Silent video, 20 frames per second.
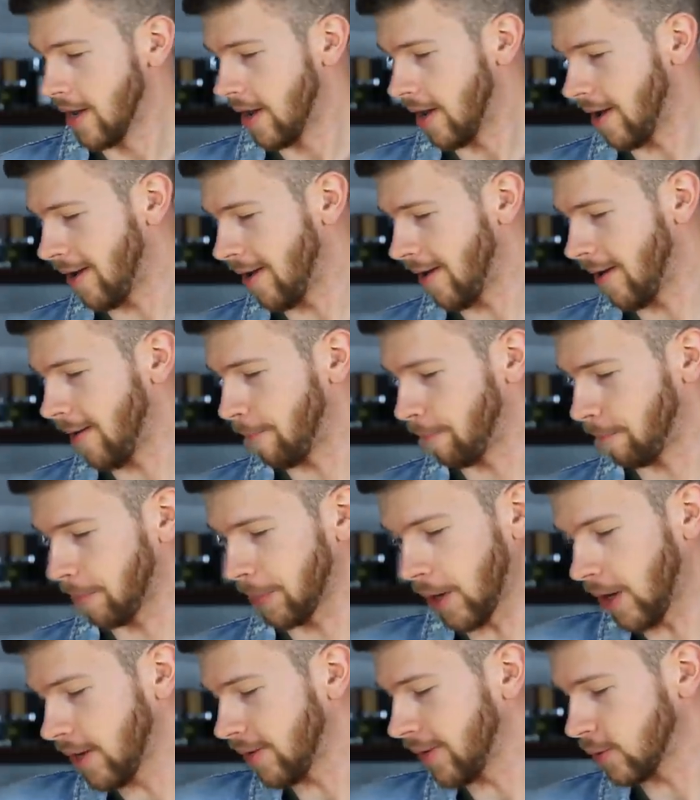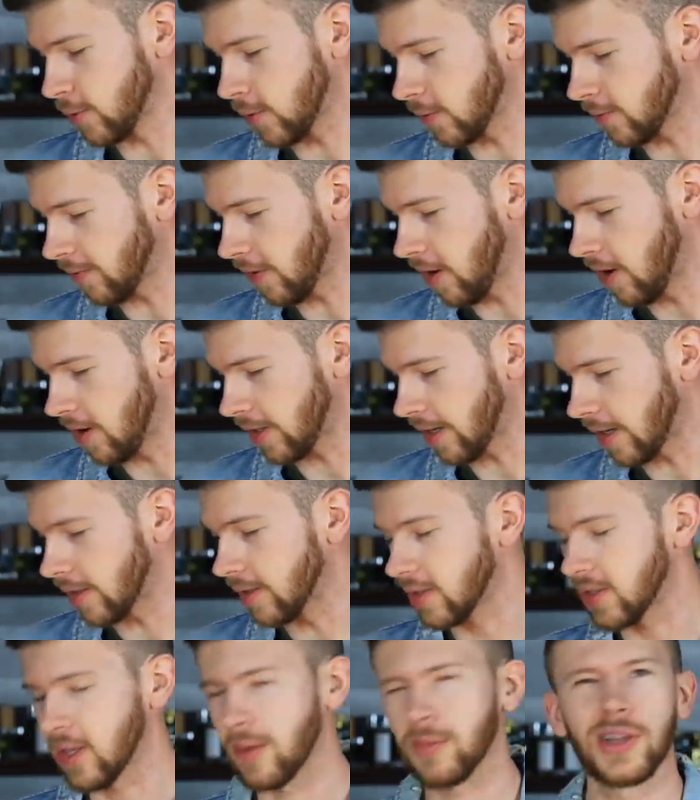Um, thought this was fun, kind
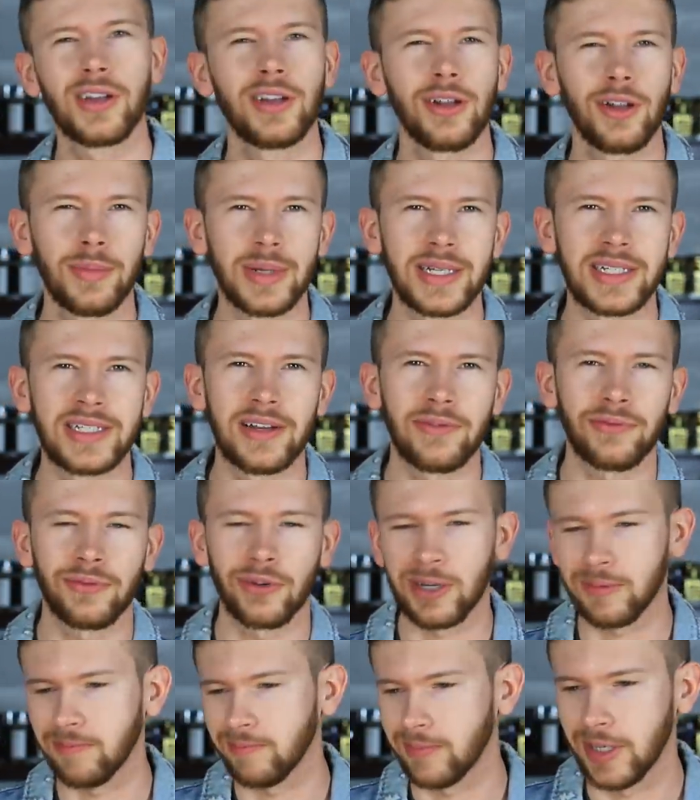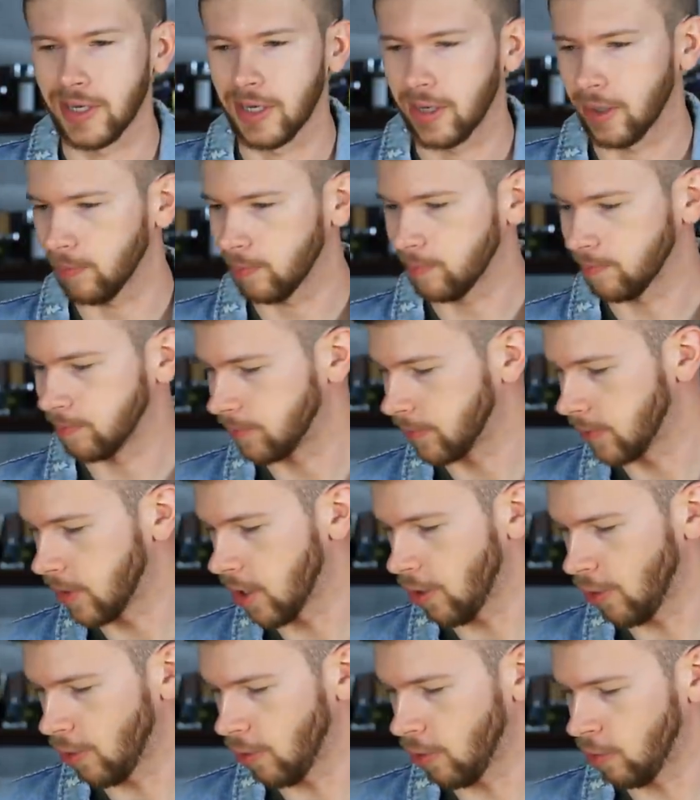of something a little bit different, you know,
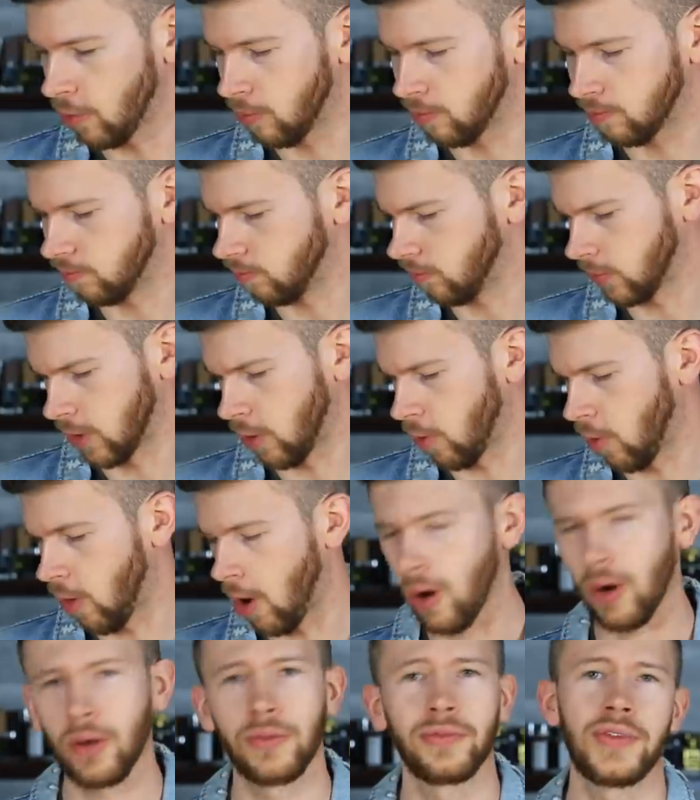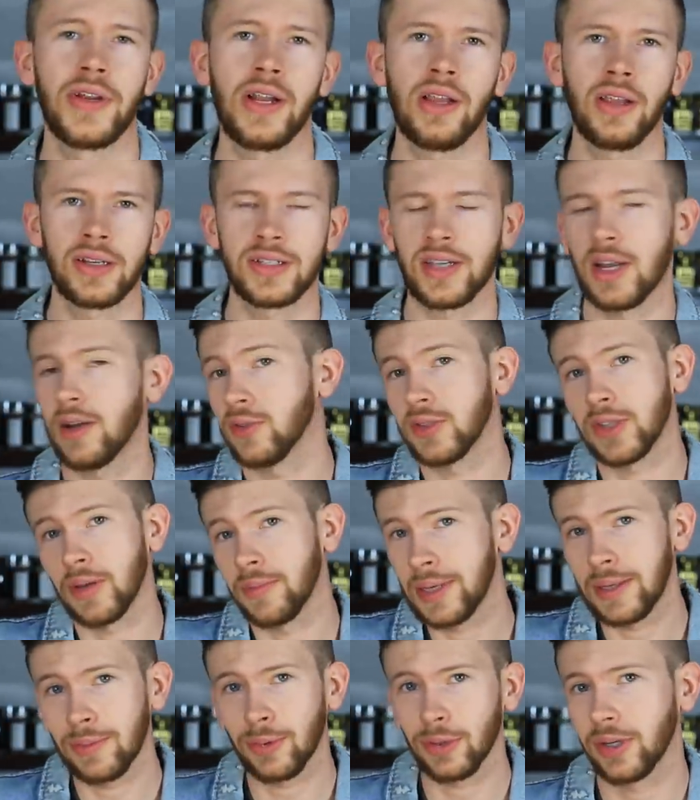no, no hard feelings. I know some
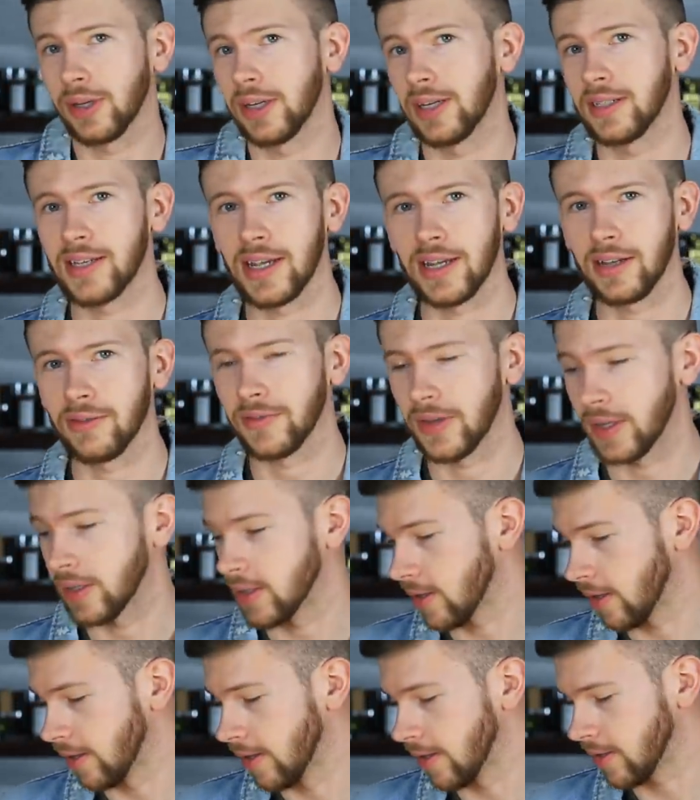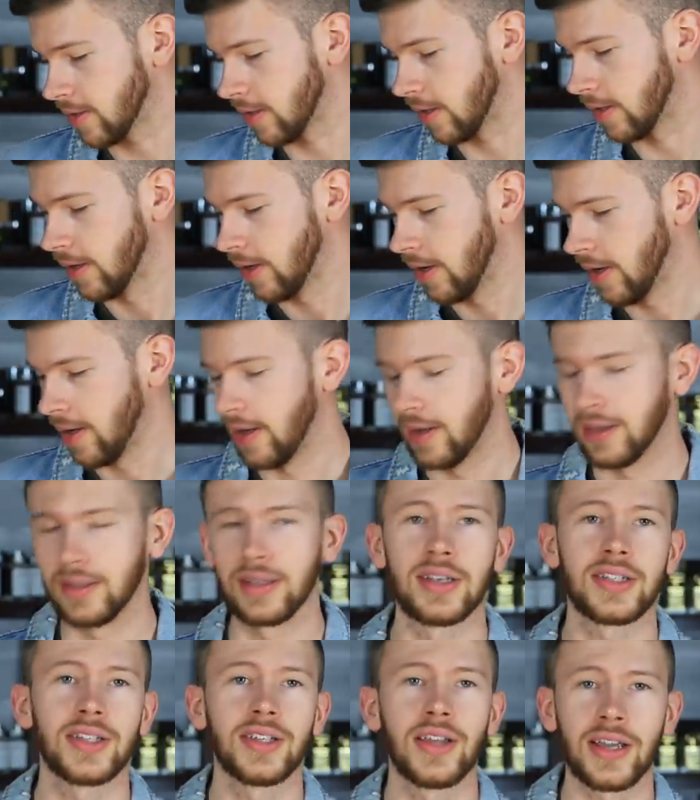people are going to take offense to this and
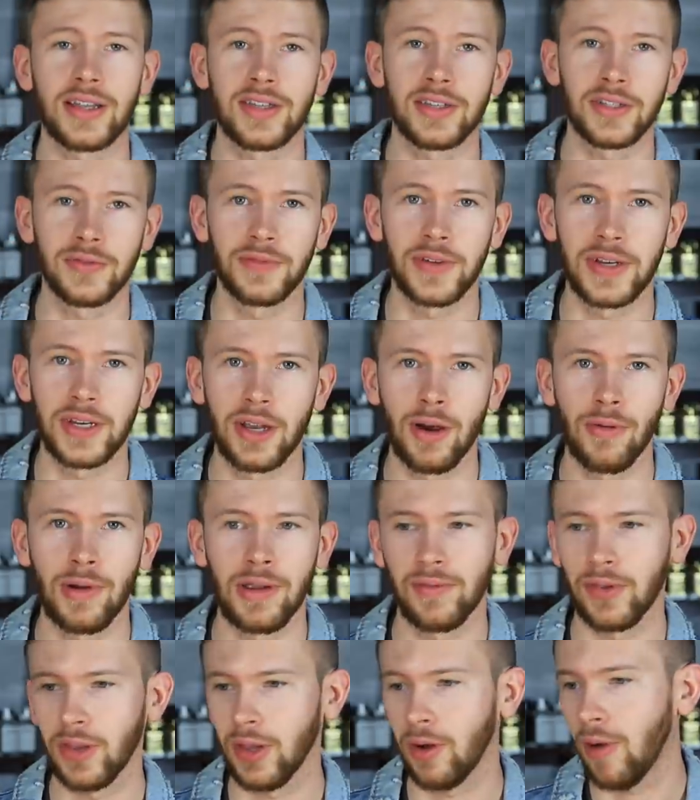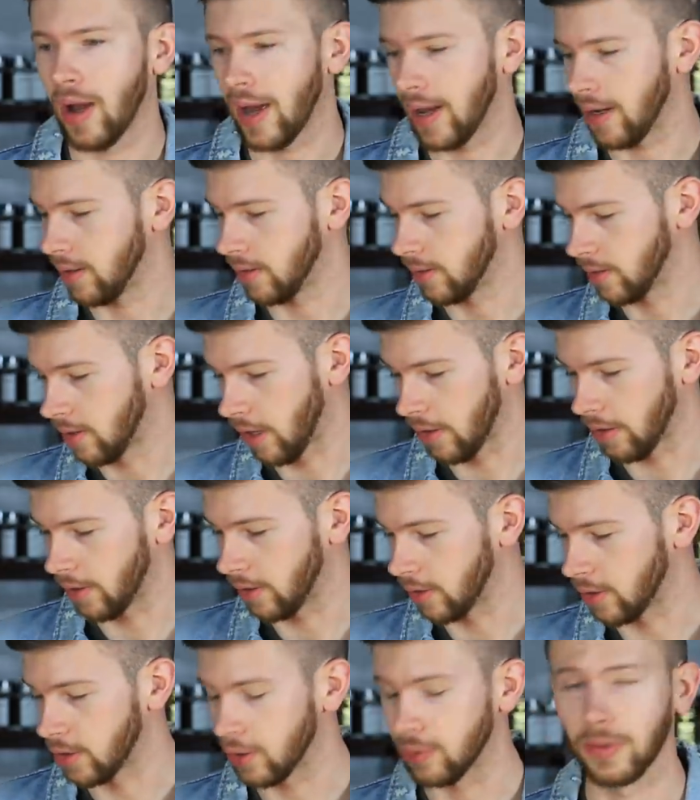dislike this video, even though I had nothing
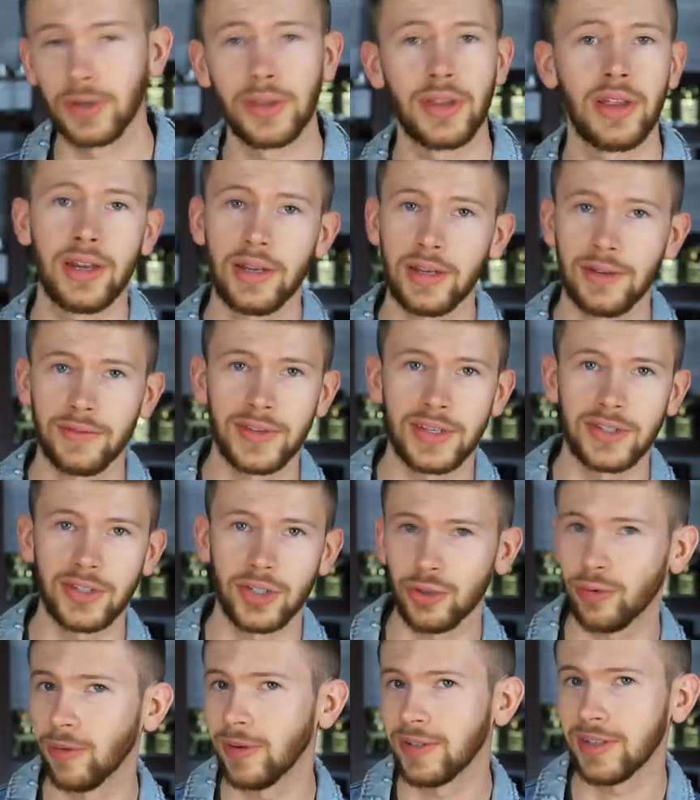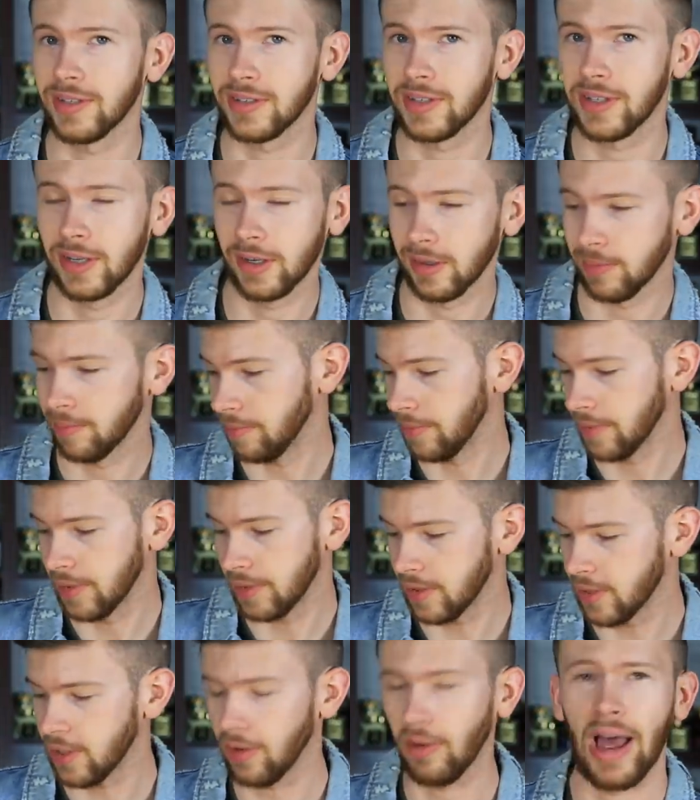to do with any of these choices here.
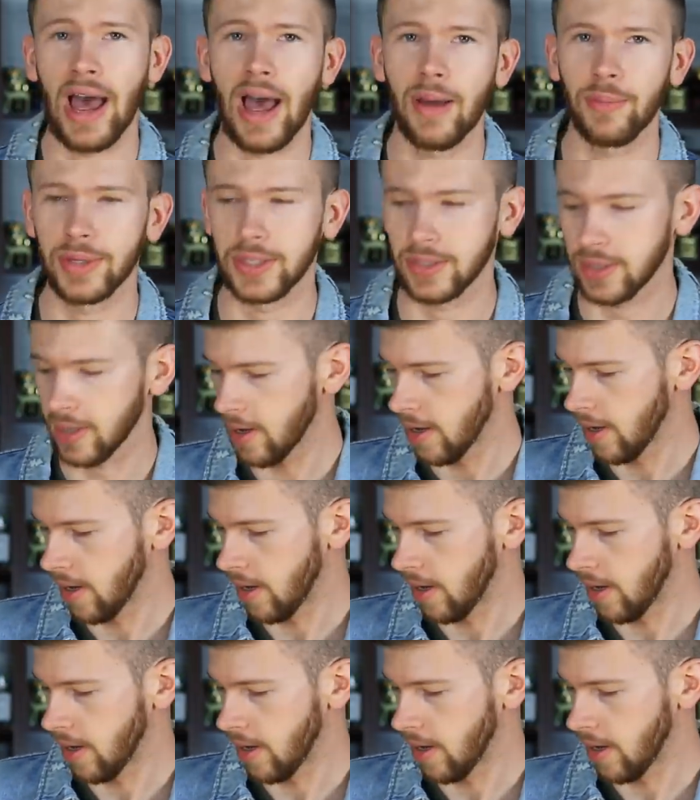It still happens.